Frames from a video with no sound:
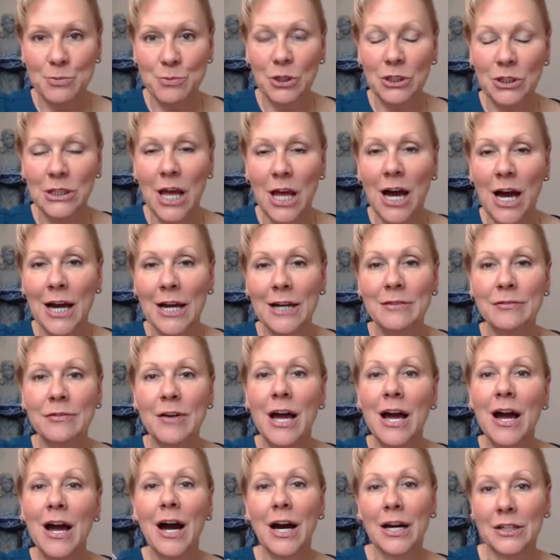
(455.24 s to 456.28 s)
Live,
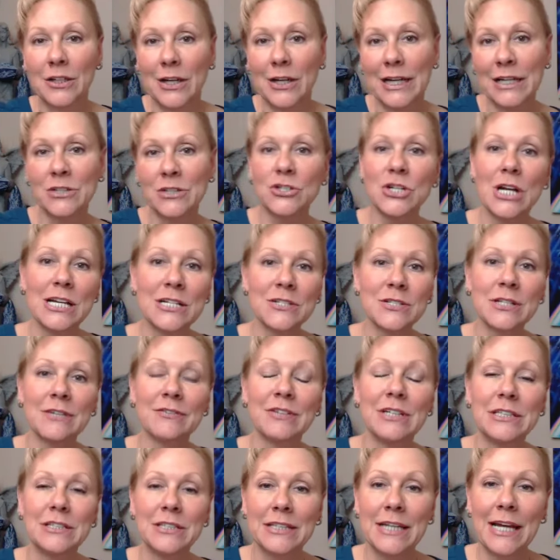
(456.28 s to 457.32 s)
on our Energized
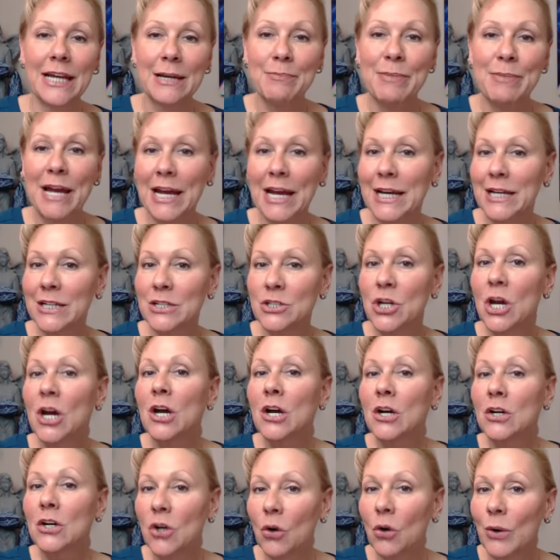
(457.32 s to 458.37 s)
Living Today page.
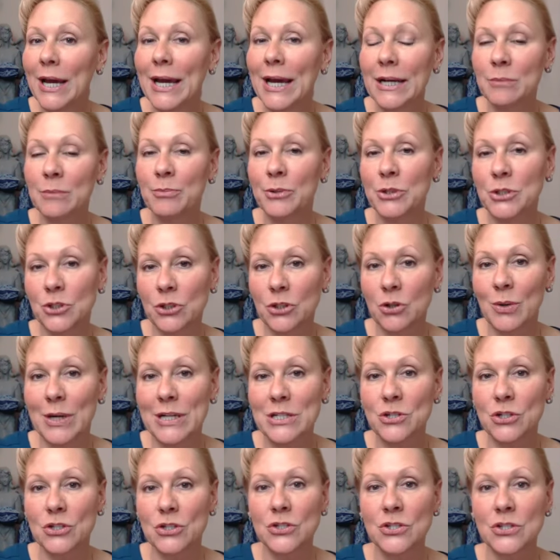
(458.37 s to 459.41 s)
Go ahead and put your
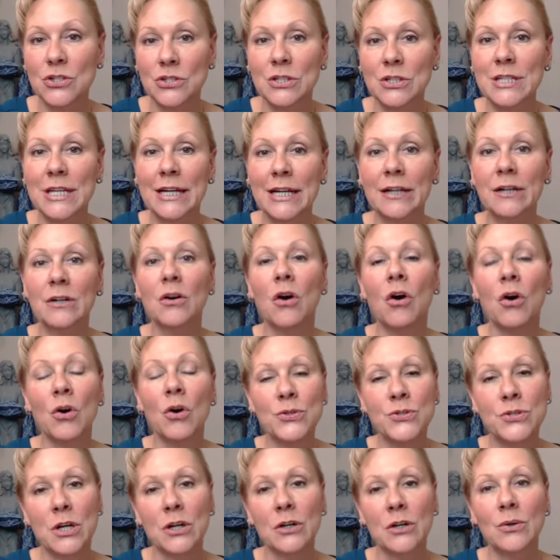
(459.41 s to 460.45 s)
questions in there,
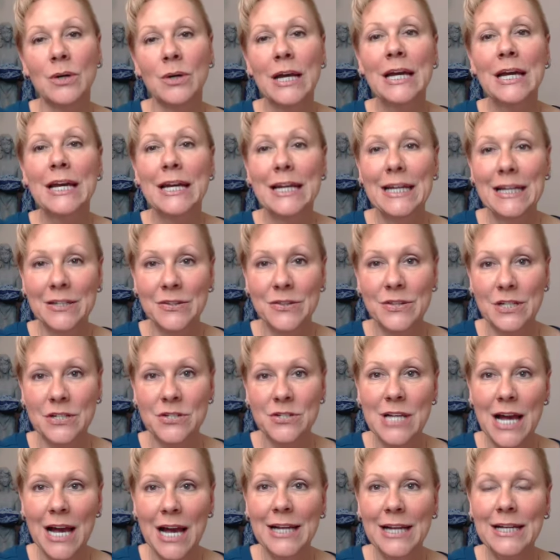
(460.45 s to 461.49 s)
also in the
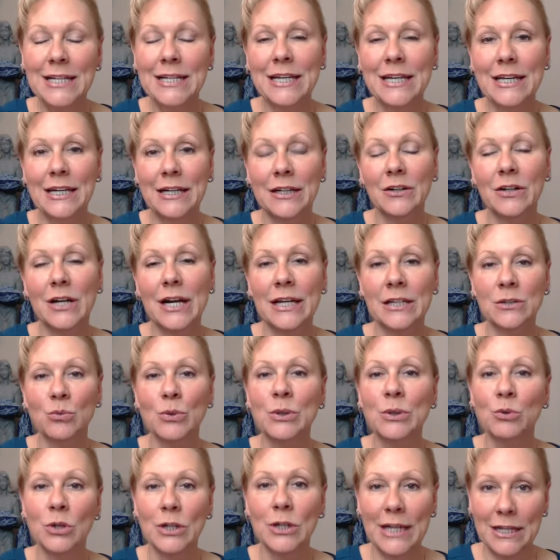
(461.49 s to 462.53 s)
side here, and we
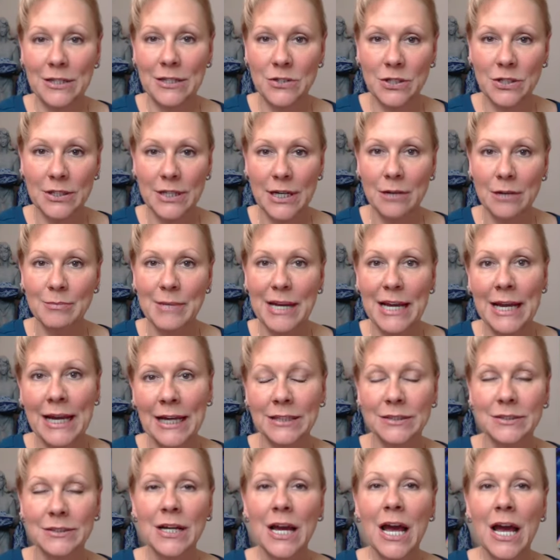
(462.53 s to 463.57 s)
will get to them.
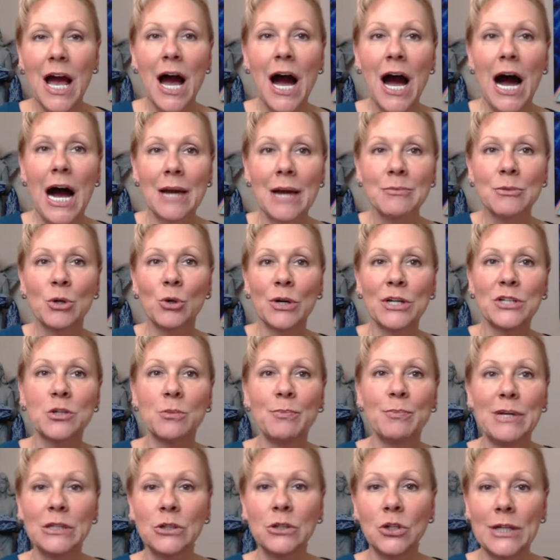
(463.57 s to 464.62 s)
And I'm going to
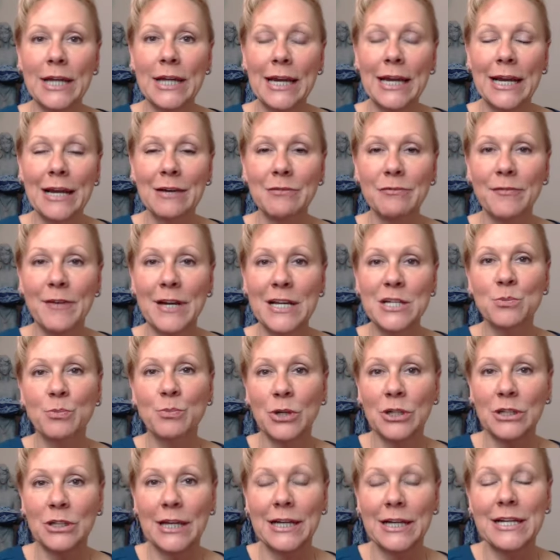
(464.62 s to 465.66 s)
be looking at
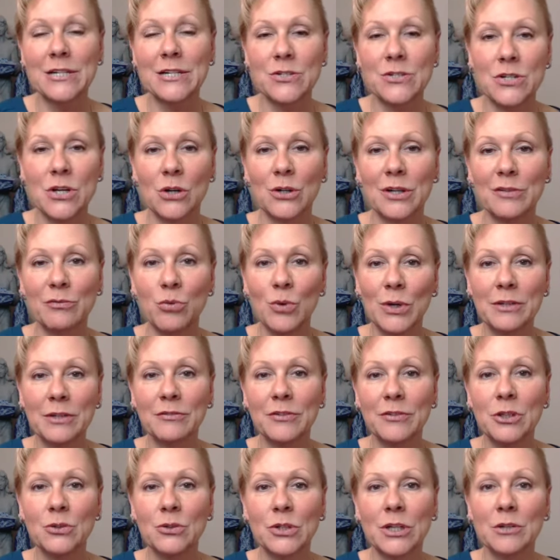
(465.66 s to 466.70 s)
Facebook, ladies, so if one of
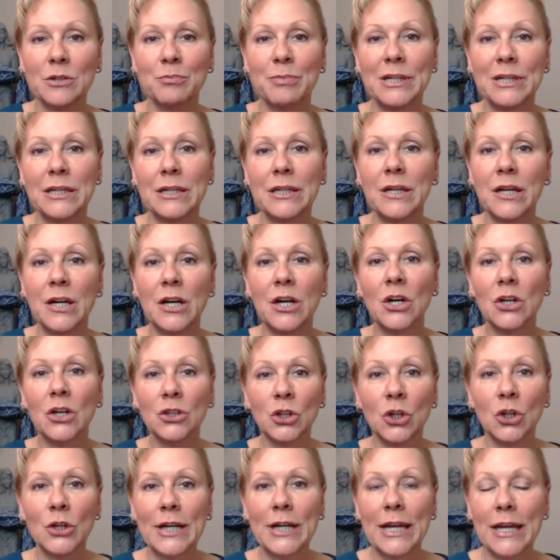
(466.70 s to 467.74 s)
you can be
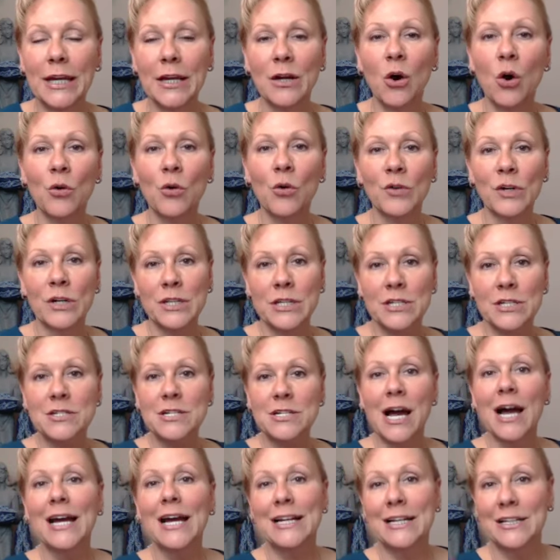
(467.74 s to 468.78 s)
looking over to the
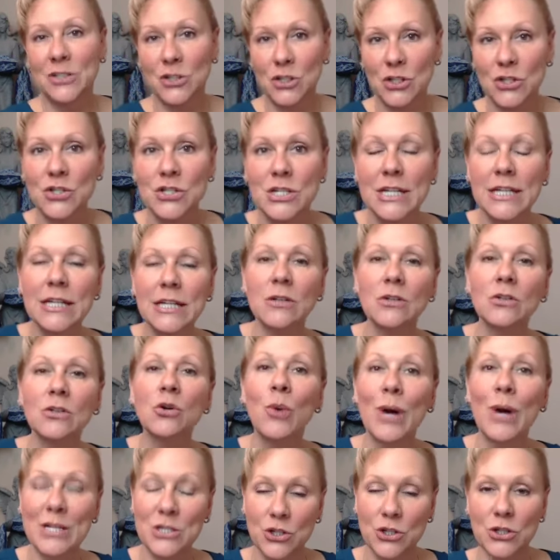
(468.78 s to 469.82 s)
side and just seeing
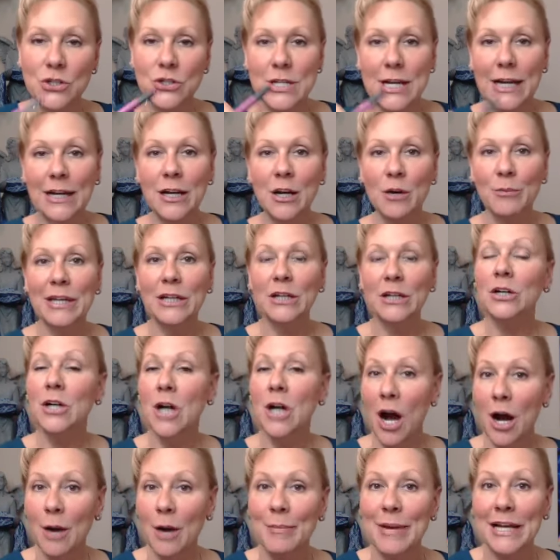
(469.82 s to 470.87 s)
questions that come in or
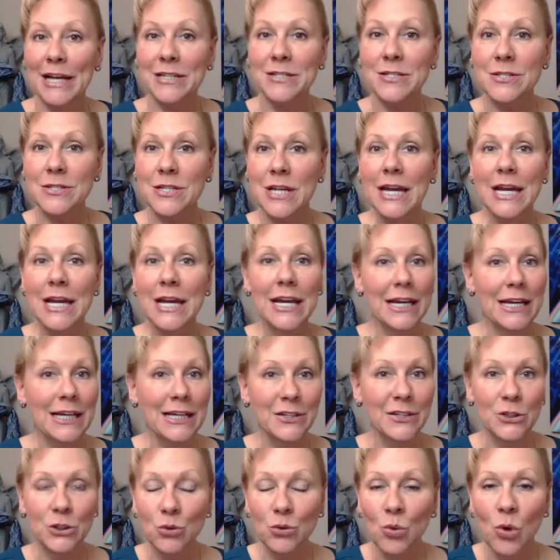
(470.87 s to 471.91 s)
comments,
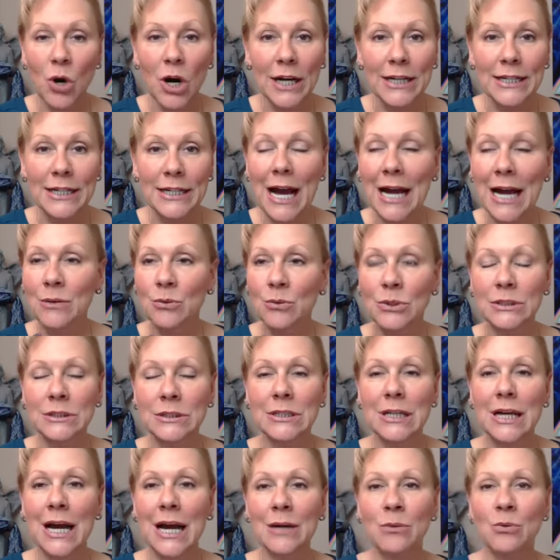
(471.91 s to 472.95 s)
either one, I want
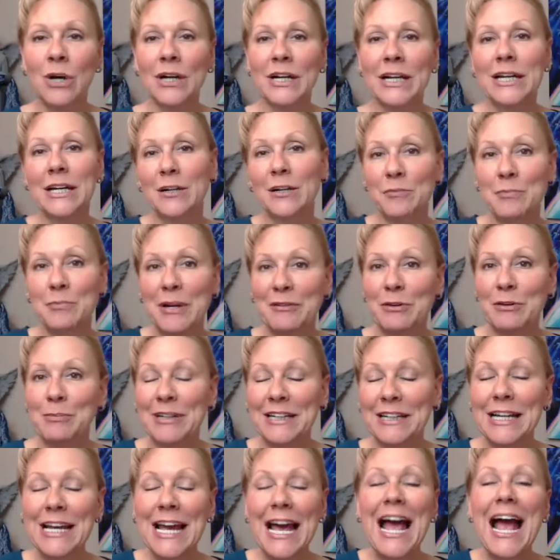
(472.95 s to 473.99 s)
to hear from
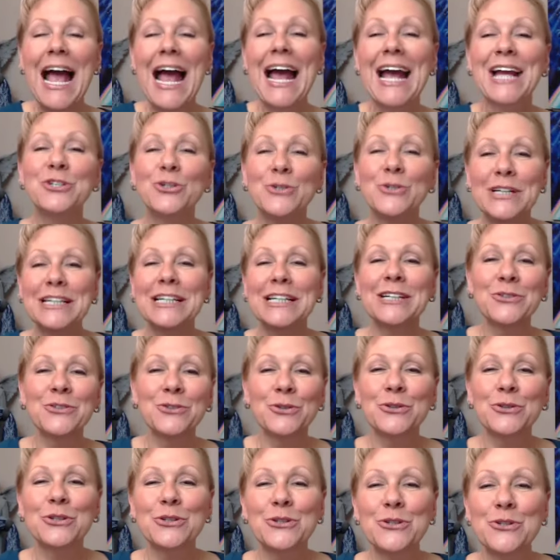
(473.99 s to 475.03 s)
everybody. And you can
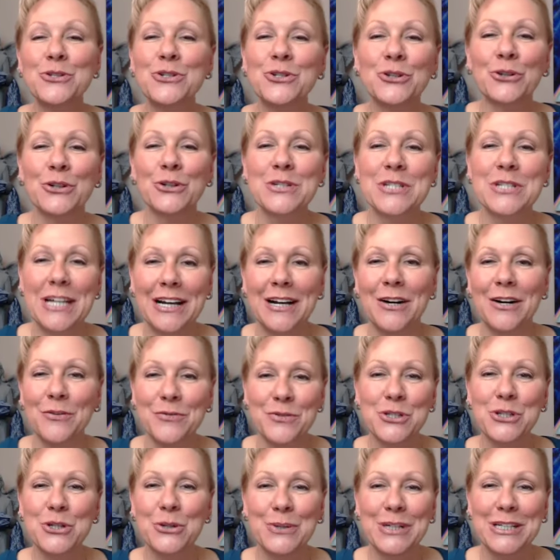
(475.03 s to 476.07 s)
introduce yourselves
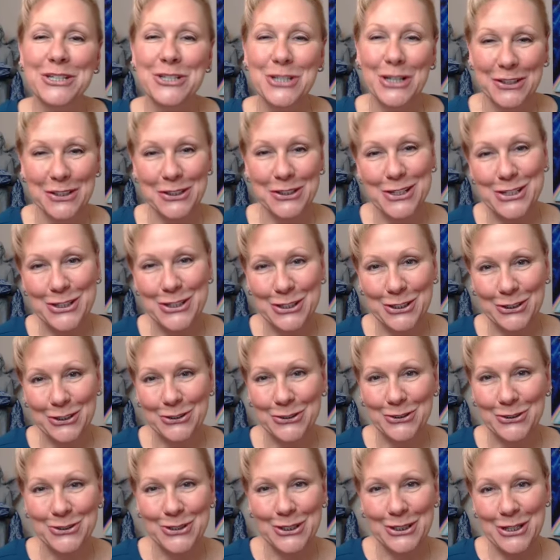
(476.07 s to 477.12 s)
to each other
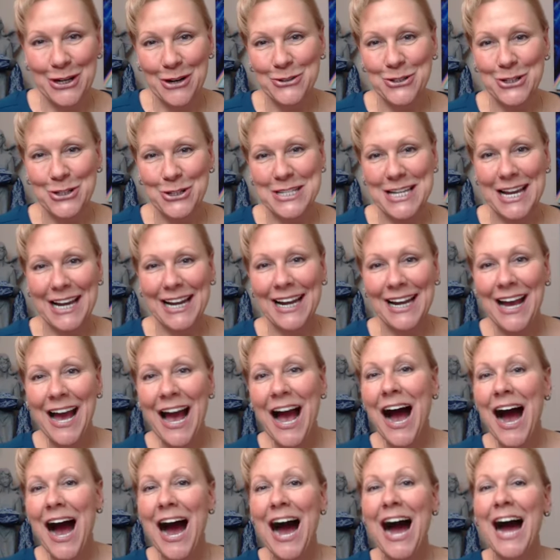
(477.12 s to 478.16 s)
too, just say
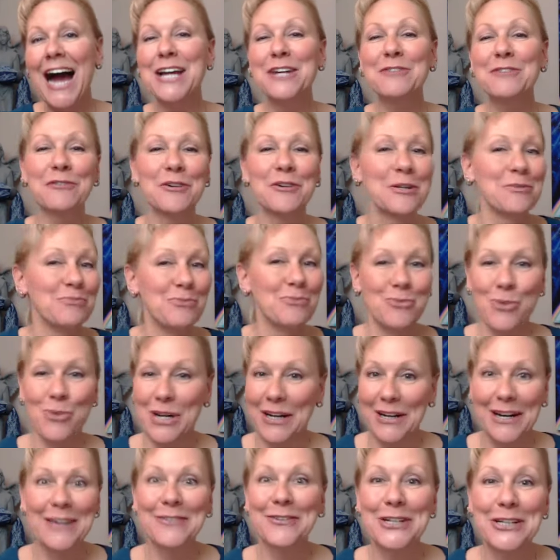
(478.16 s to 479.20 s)
hi from
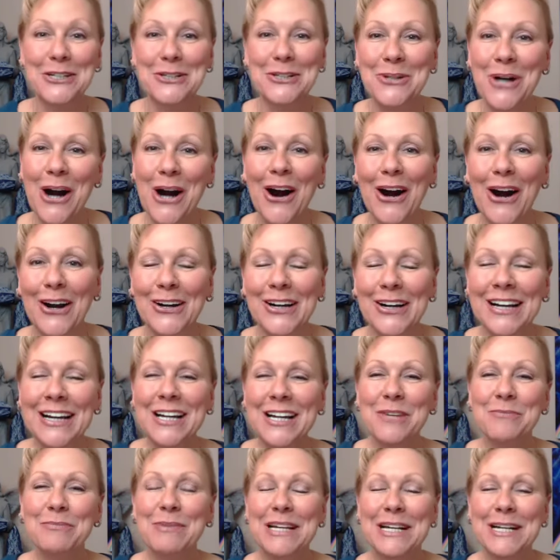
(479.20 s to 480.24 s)
wherever you are,
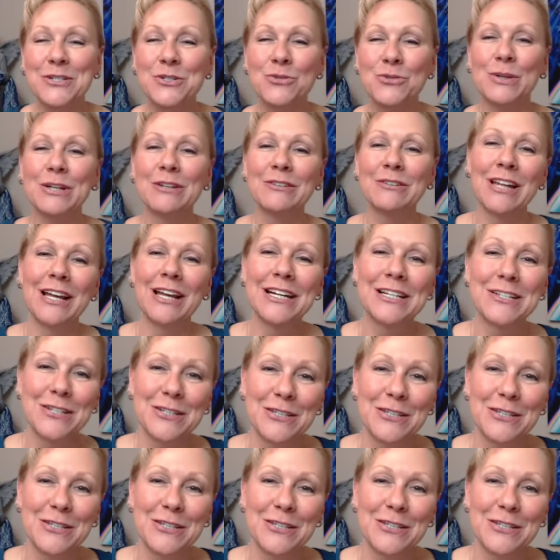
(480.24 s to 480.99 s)
because we would like to